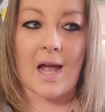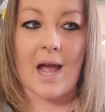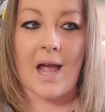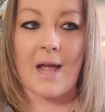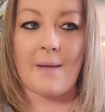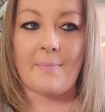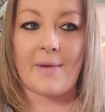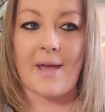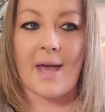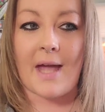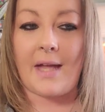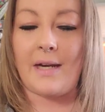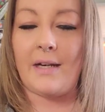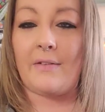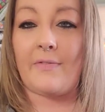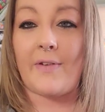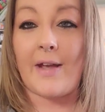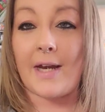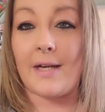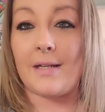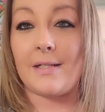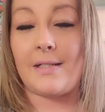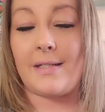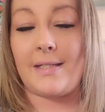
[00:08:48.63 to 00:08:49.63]
I'm kind of
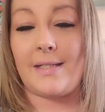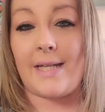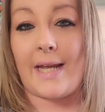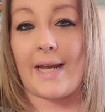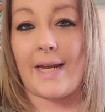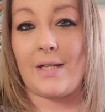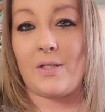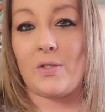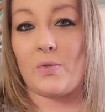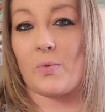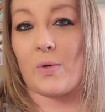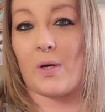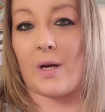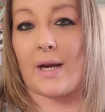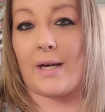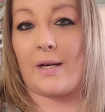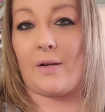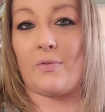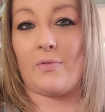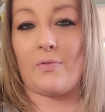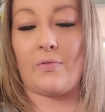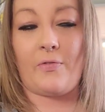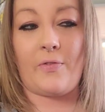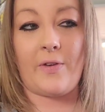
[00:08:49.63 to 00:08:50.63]
at a stage where I
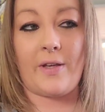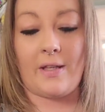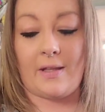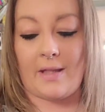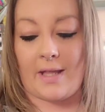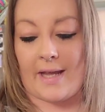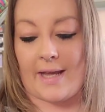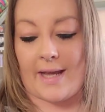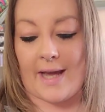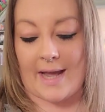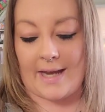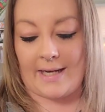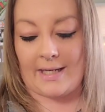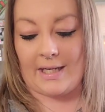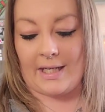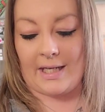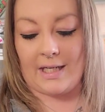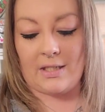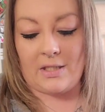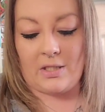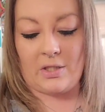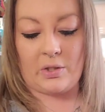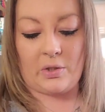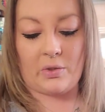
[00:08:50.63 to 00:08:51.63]
don't feel like I
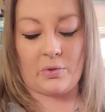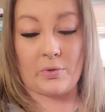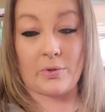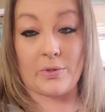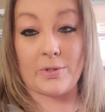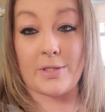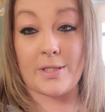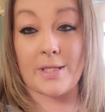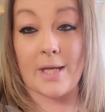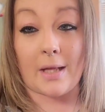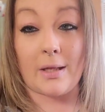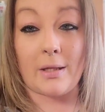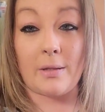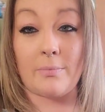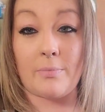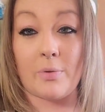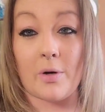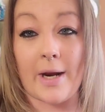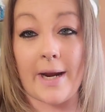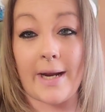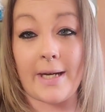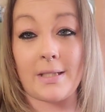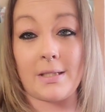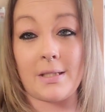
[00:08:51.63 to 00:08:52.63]
need to
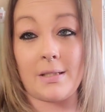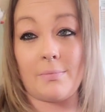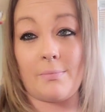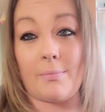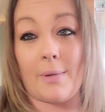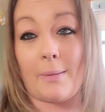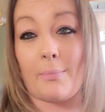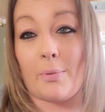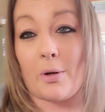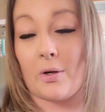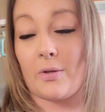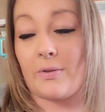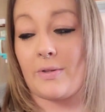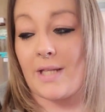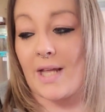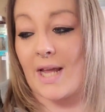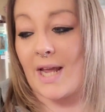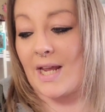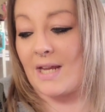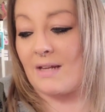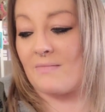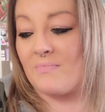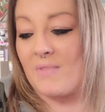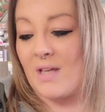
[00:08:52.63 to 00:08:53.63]
celebrate my
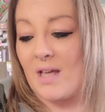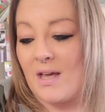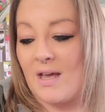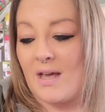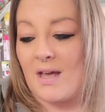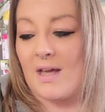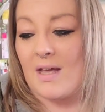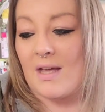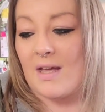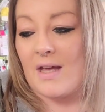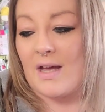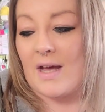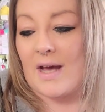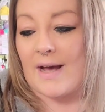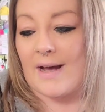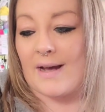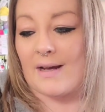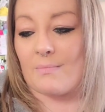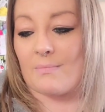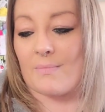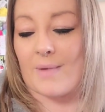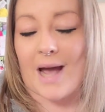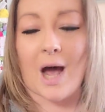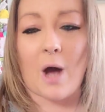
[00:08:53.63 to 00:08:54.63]
birthday,
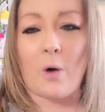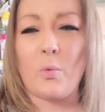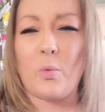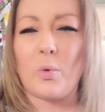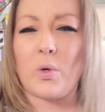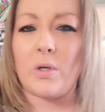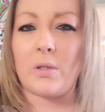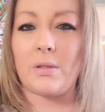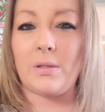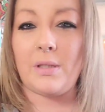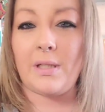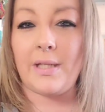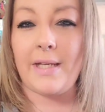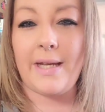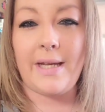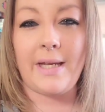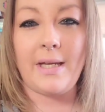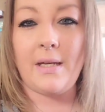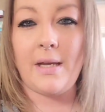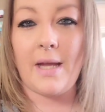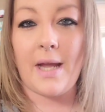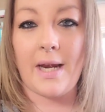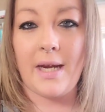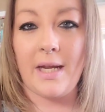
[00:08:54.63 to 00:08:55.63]
um,
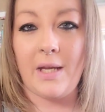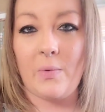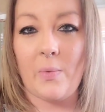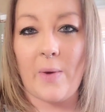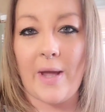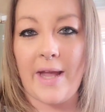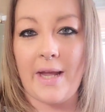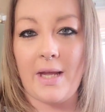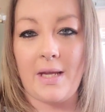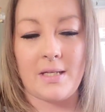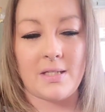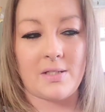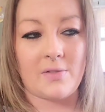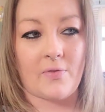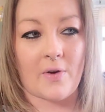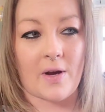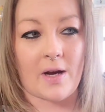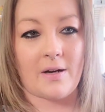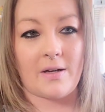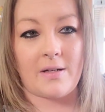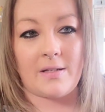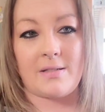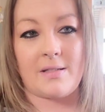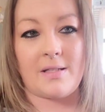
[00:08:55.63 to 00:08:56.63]
outwardly anyway, as
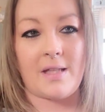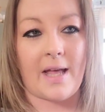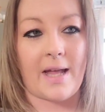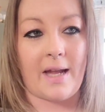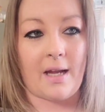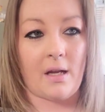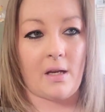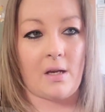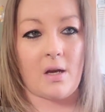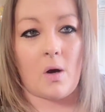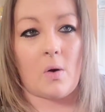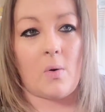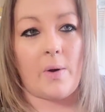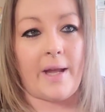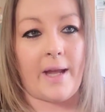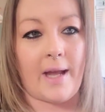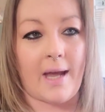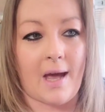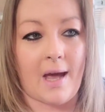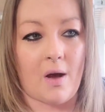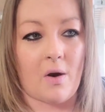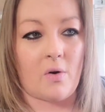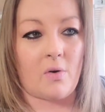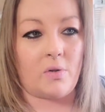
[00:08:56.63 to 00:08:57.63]
far as like going
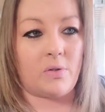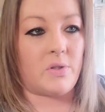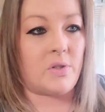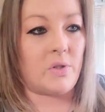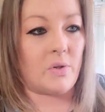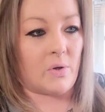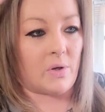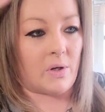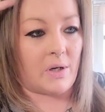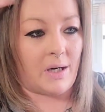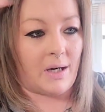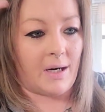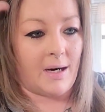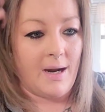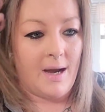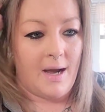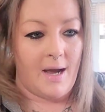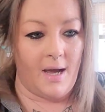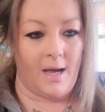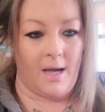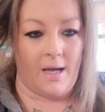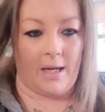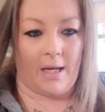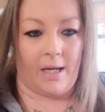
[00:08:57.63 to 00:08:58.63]
out or,
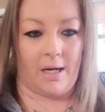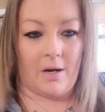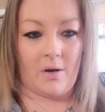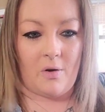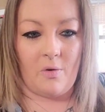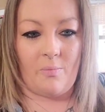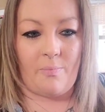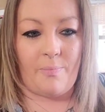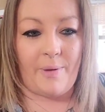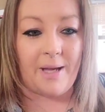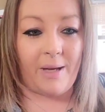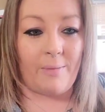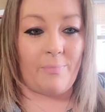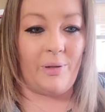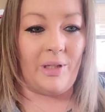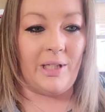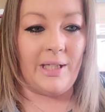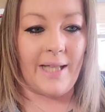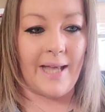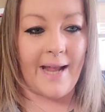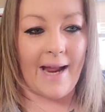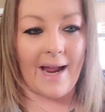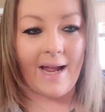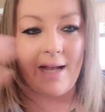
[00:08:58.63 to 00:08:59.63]
you know, big
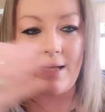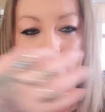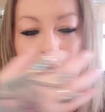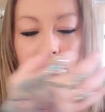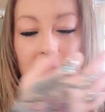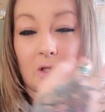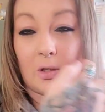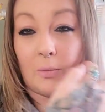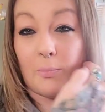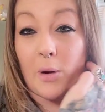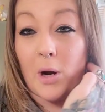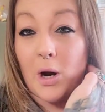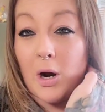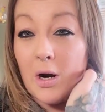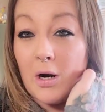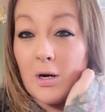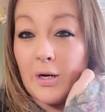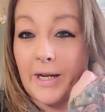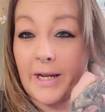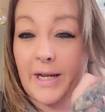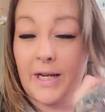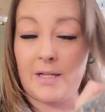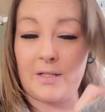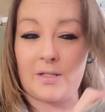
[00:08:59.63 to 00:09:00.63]
plans or
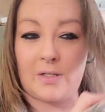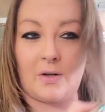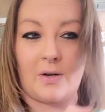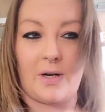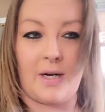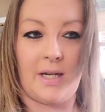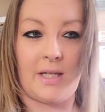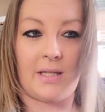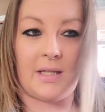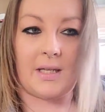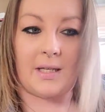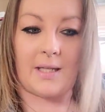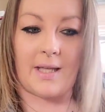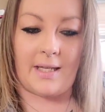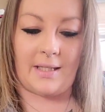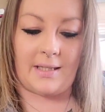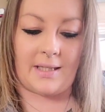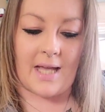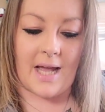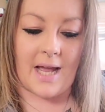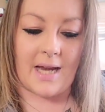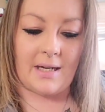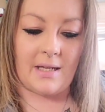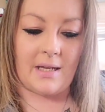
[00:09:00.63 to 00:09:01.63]
parties or anything
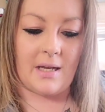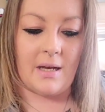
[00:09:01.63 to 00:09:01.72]
like that.